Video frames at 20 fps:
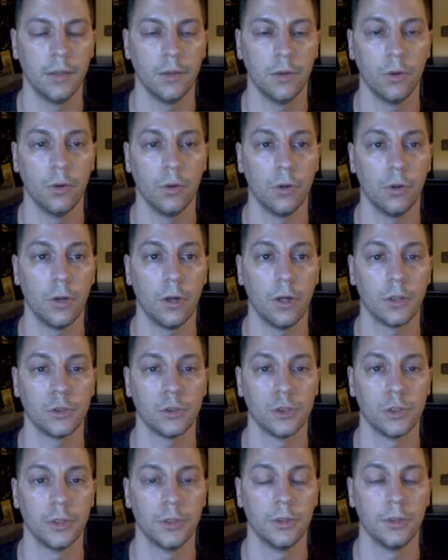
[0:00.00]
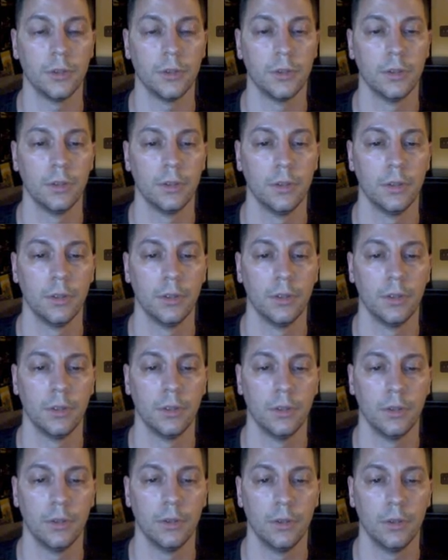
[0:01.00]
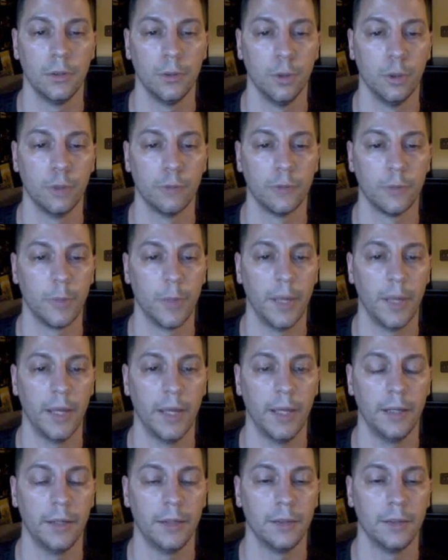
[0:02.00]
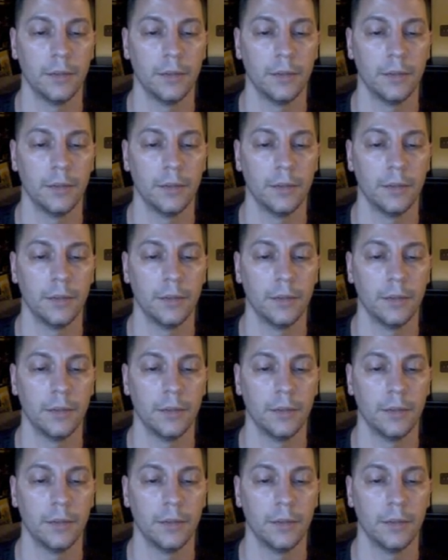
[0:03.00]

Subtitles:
local auction, you overpaid